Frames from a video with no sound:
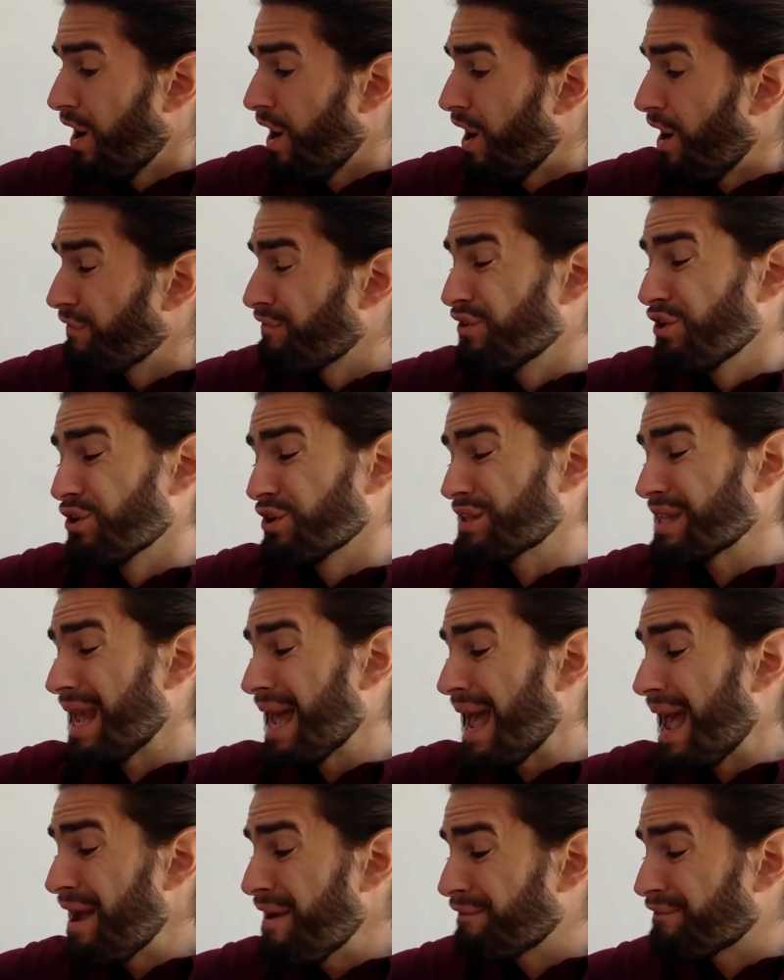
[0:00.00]
I've looked
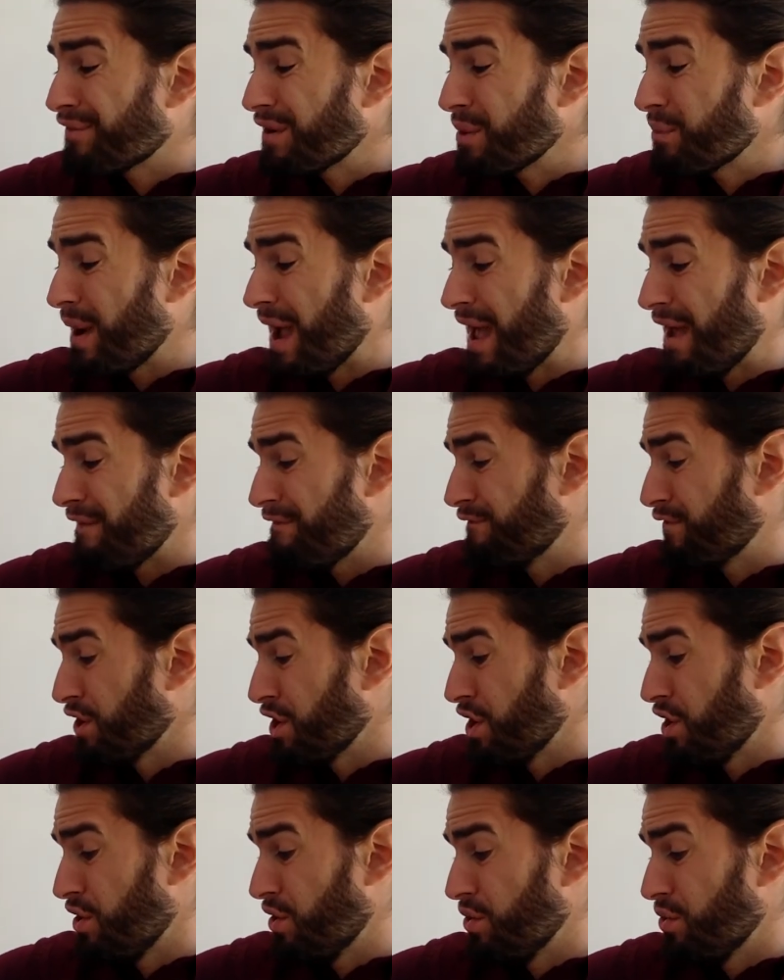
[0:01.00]
everywhere for
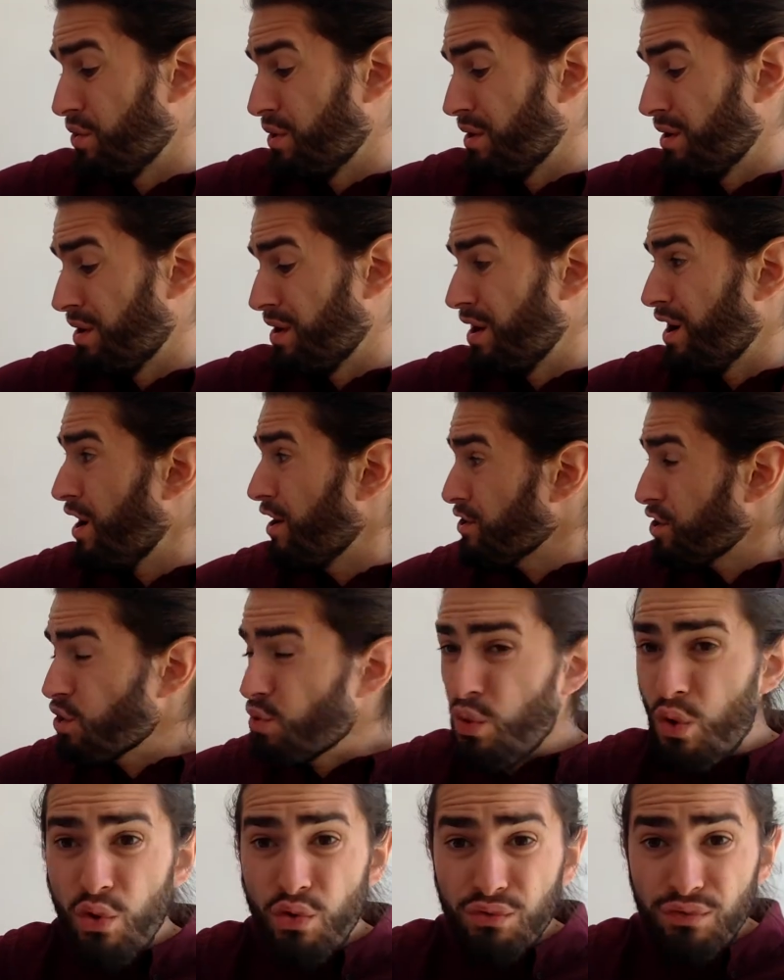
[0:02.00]
you. Are you
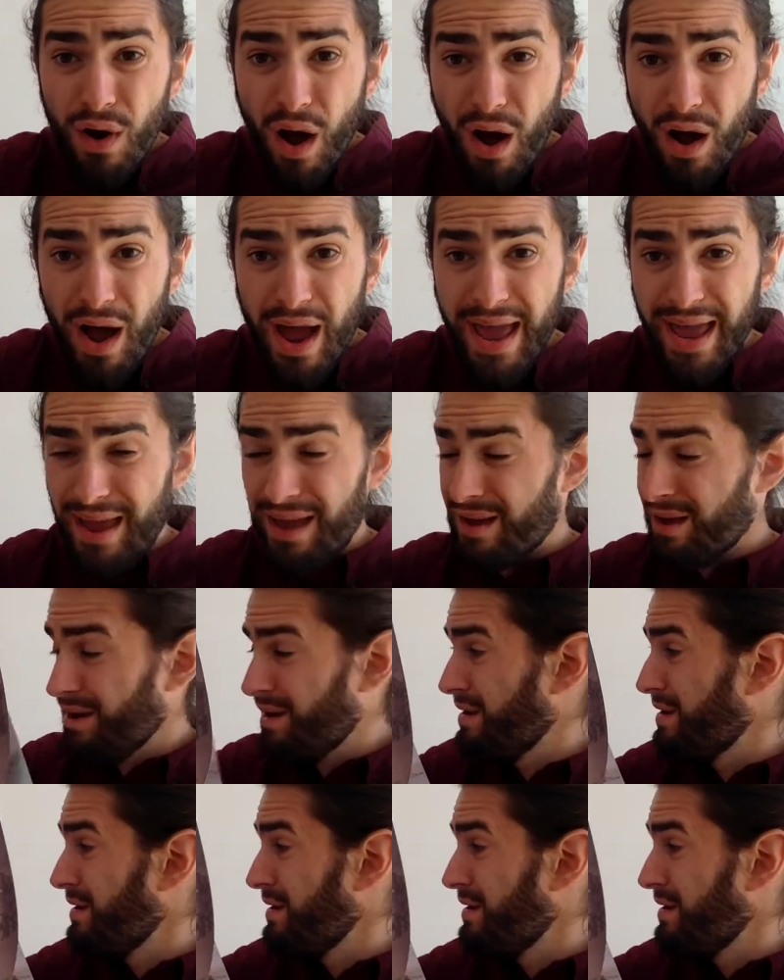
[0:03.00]
all right?